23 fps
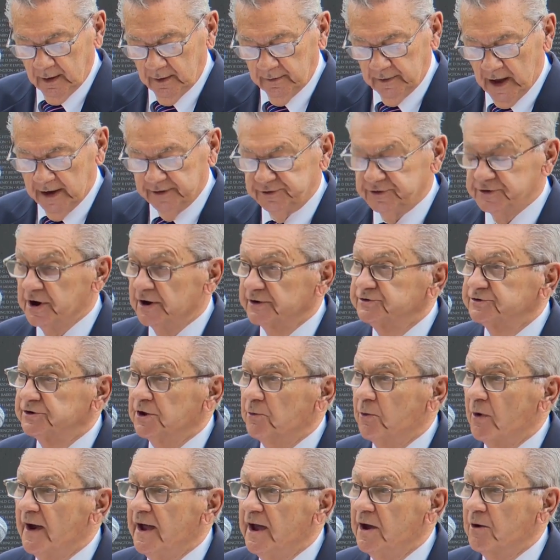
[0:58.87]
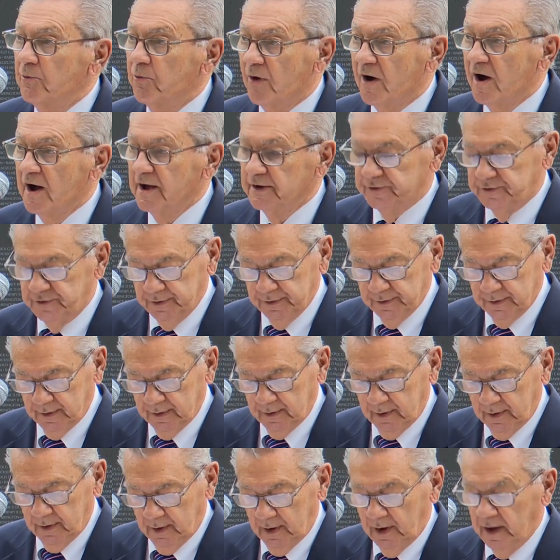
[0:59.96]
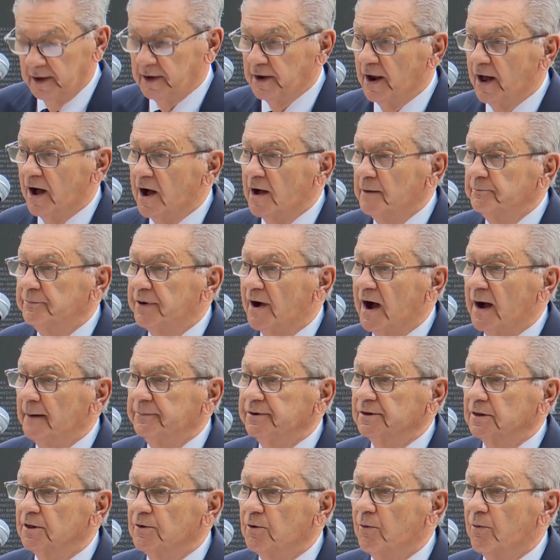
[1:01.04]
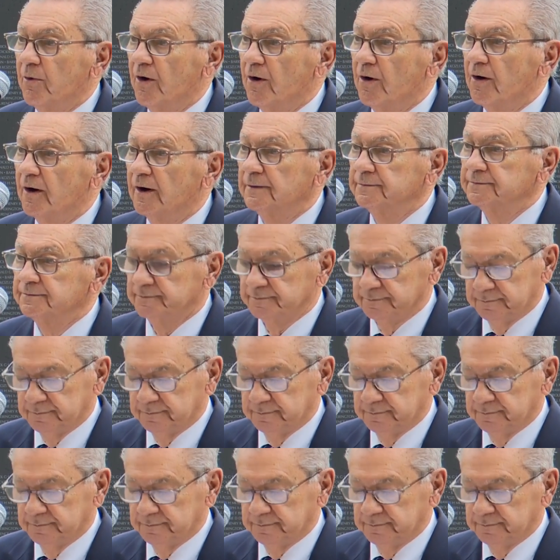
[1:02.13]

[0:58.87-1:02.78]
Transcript: That's just the way it was in an unpopular war.